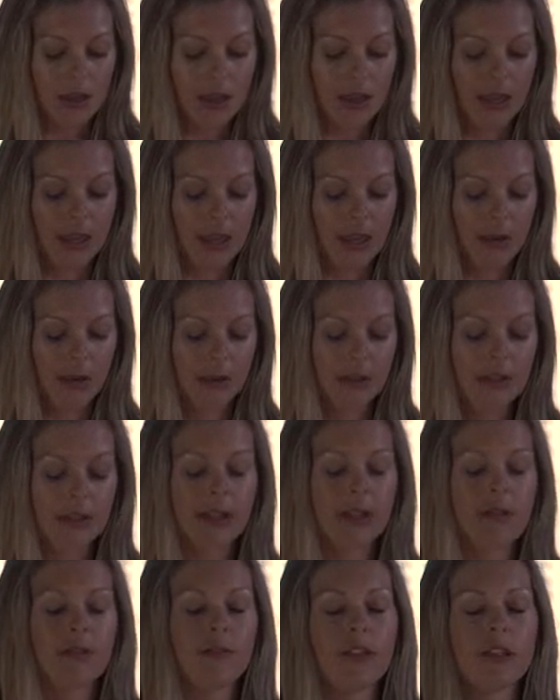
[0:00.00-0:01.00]
He was
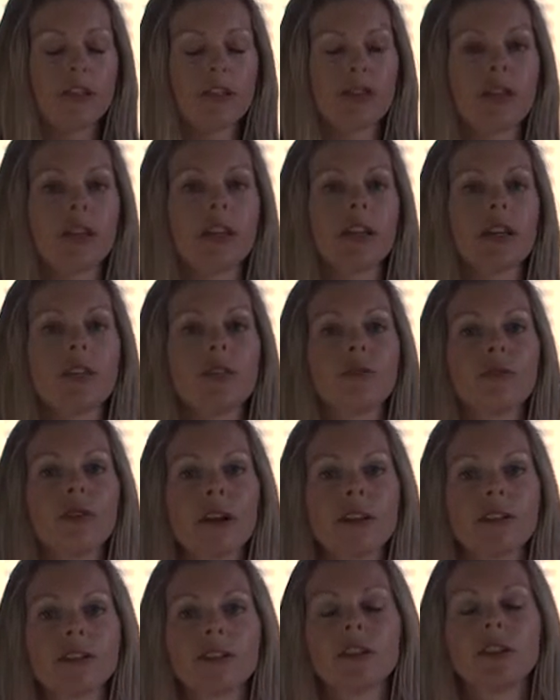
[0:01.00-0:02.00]
eventually
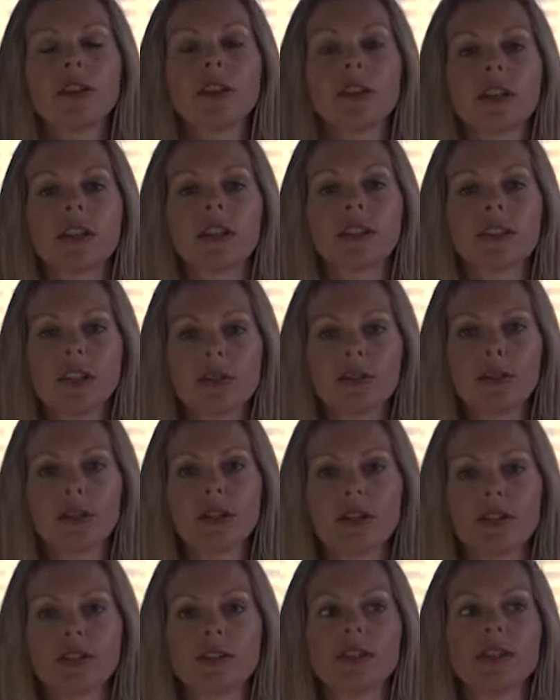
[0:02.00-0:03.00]
arrested on
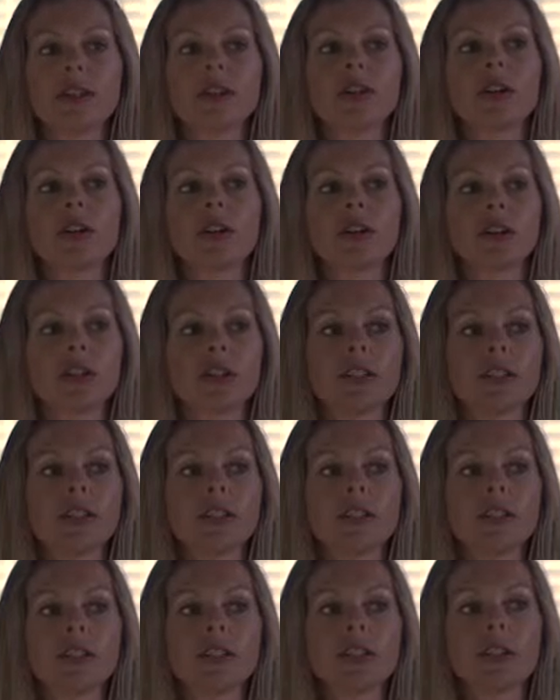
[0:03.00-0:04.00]
conspiracy
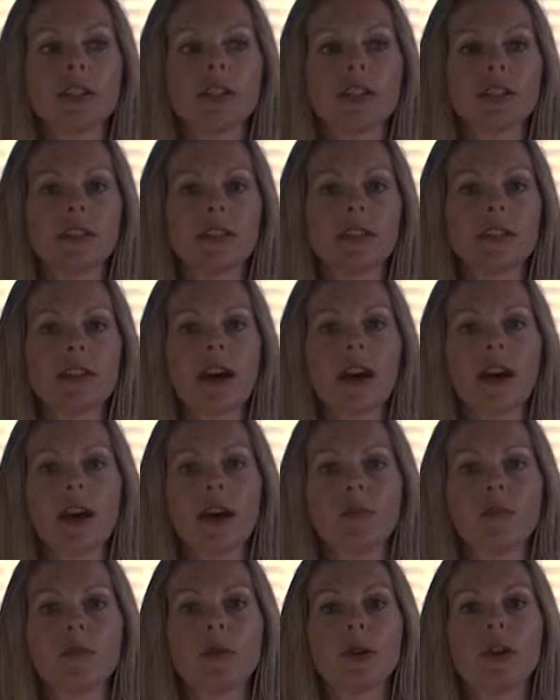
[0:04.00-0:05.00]
charges. During this
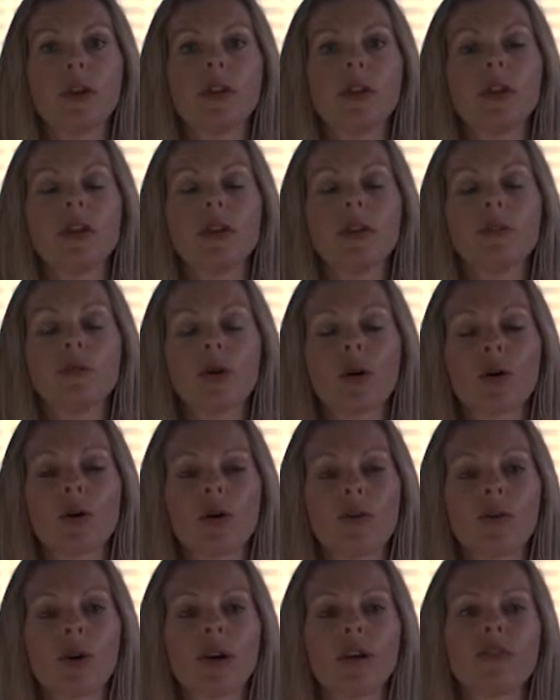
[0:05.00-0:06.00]
time when he broke
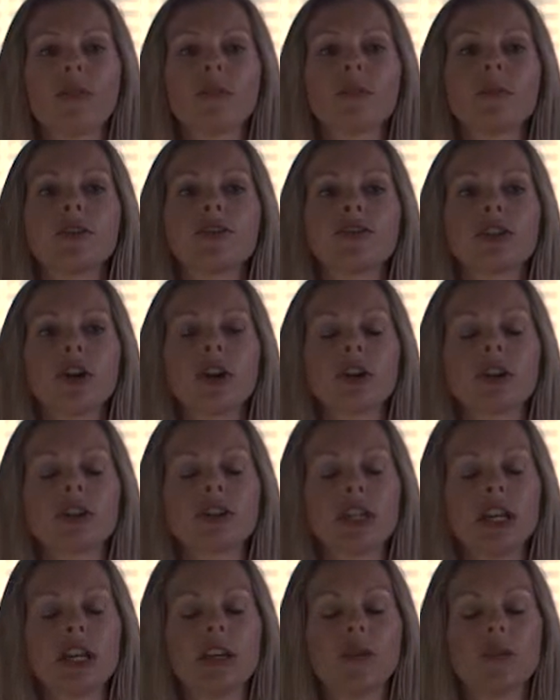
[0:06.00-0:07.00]
away from the
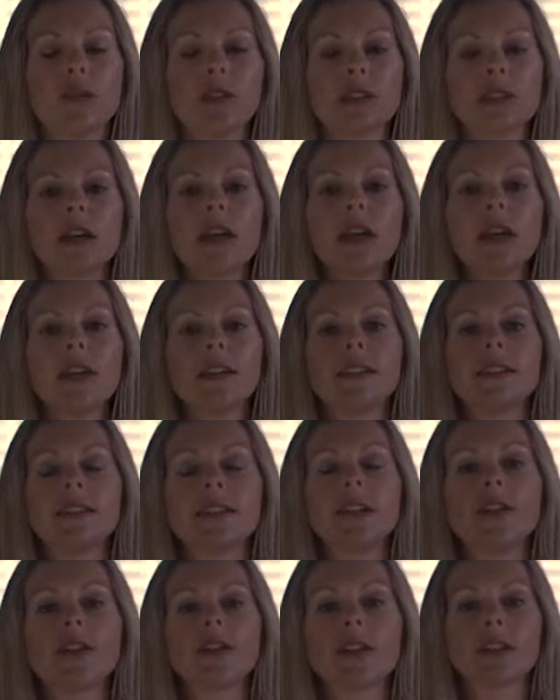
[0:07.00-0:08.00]
church, he was
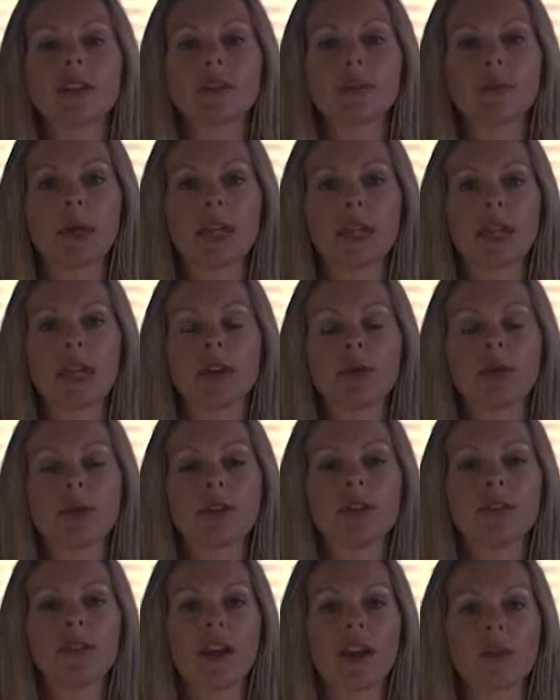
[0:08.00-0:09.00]
secretly meeting
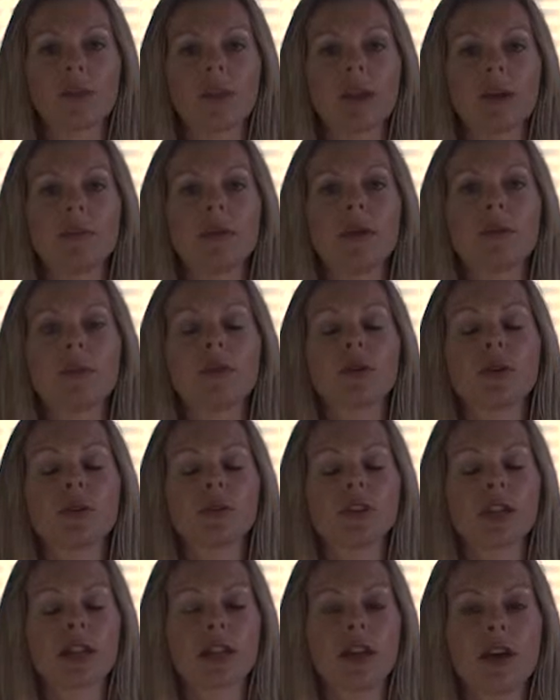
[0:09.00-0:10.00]
with family
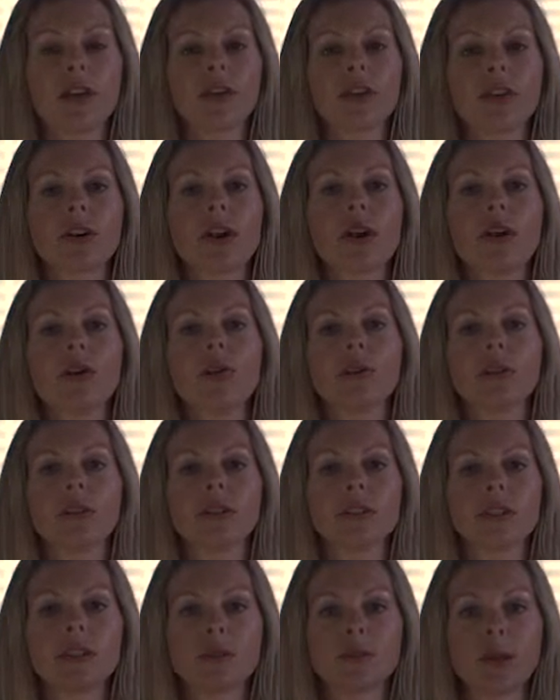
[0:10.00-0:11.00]
members and other
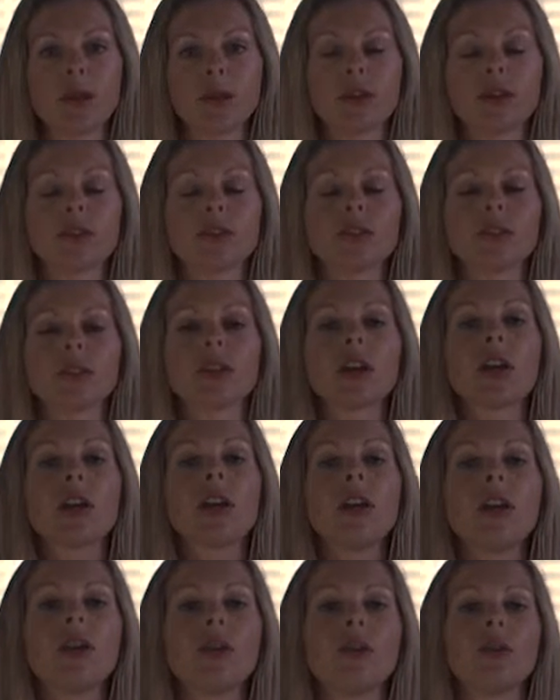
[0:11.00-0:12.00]
co-conspirators
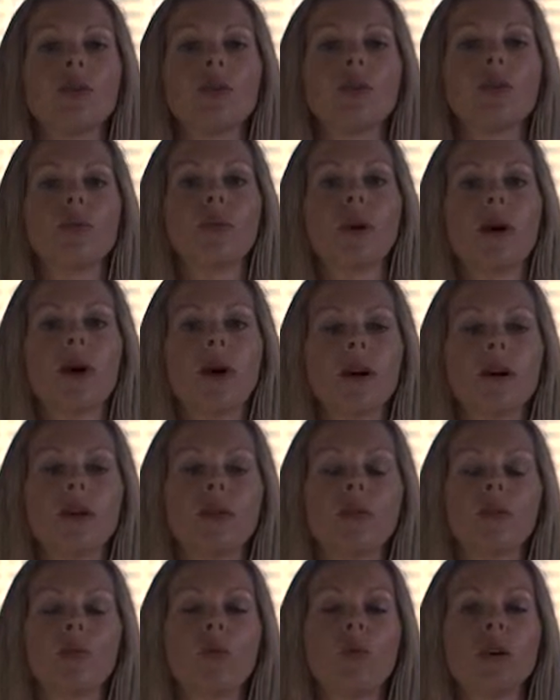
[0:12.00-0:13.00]
who
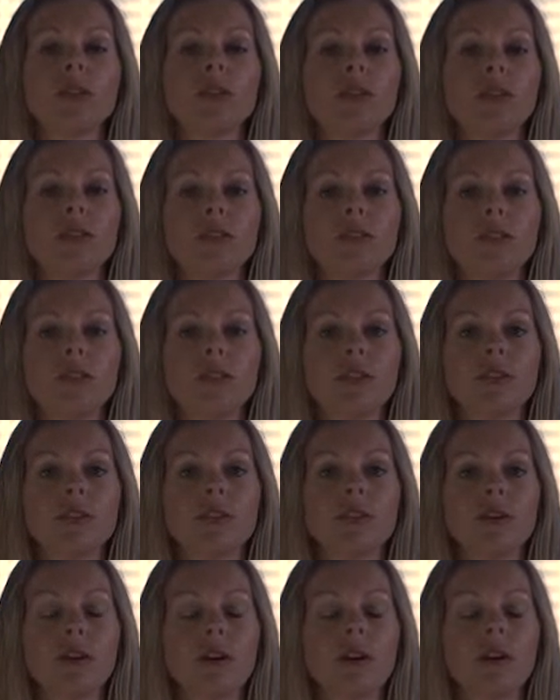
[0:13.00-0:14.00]
wanted
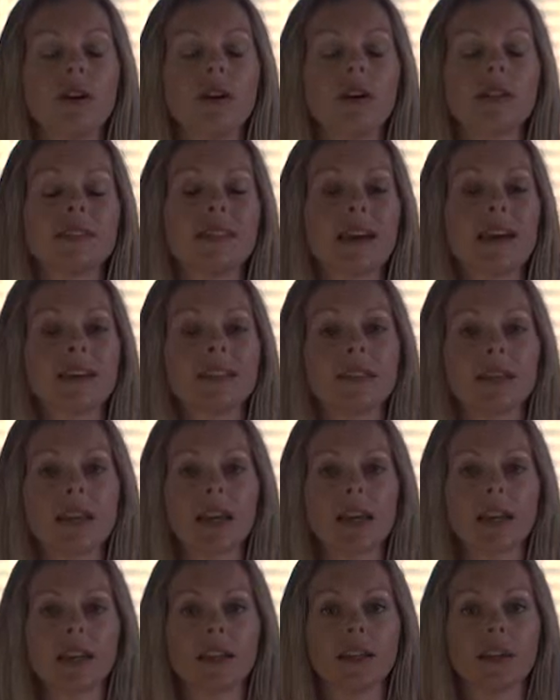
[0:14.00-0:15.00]
to
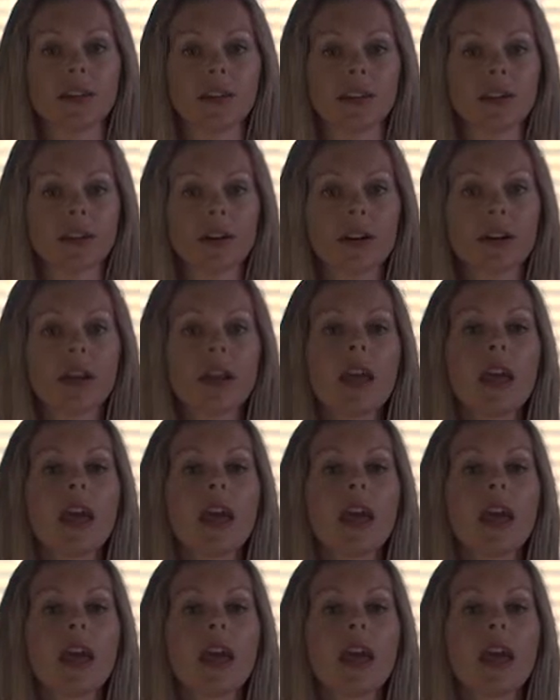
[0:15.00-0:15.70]
assassinate Hitler.